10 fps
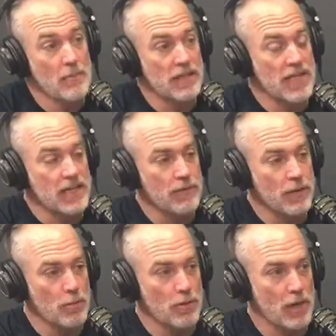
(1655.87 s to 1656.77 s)
But then, even
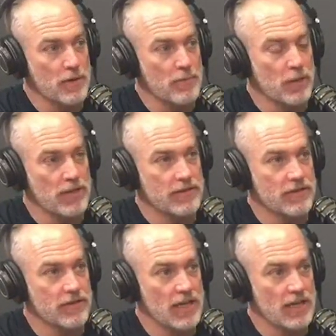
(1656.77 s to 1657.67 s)
though property
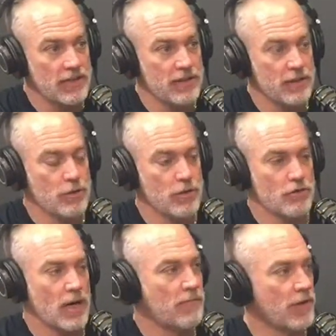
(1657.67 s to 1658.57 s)
prices continued to
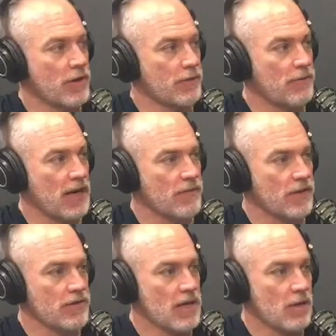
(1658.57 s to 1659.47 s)
drop for another 5
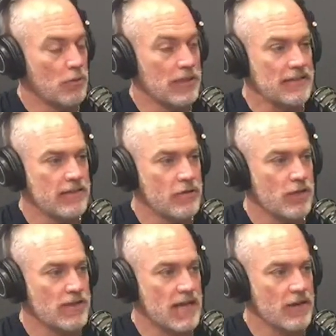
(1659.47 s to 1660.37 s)
years, real estate
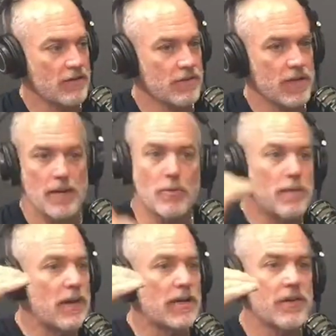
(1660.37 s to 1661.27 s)
transactions came
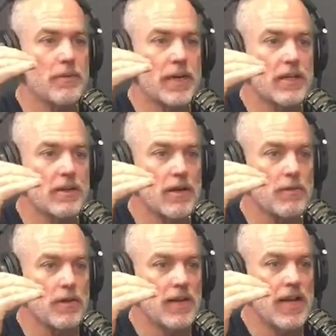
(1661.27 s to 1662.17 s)
right back to the regular
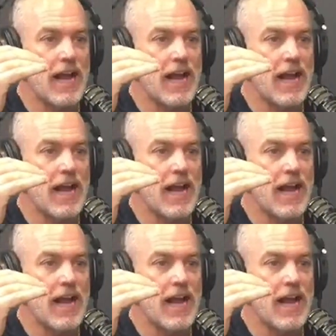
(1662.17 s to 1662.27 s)
level.